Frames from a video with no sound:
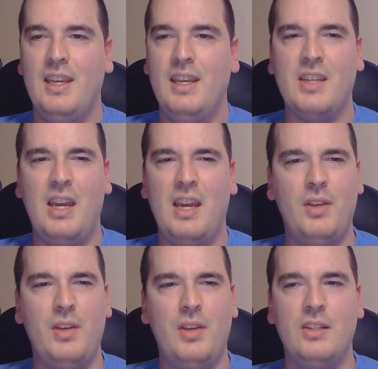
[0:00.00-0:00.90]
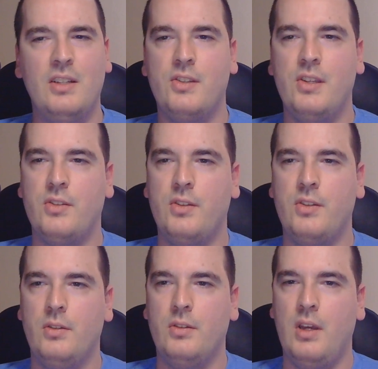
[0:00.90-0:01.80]
is kind of
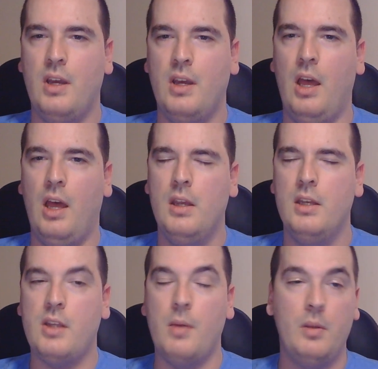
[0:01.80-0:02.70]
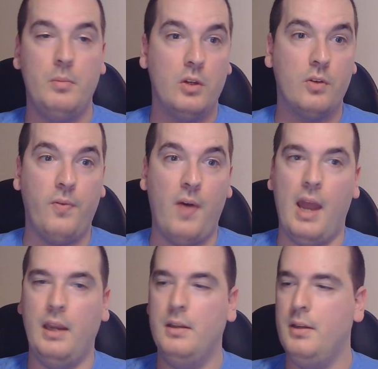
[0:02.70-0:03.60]
inconsistent. Some of them look
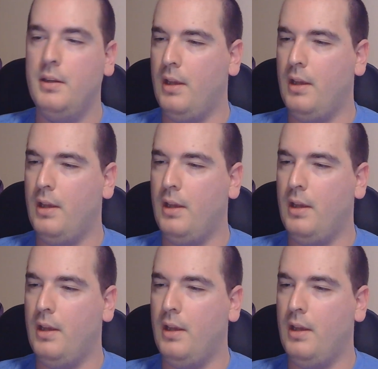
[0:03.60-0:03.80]
fine.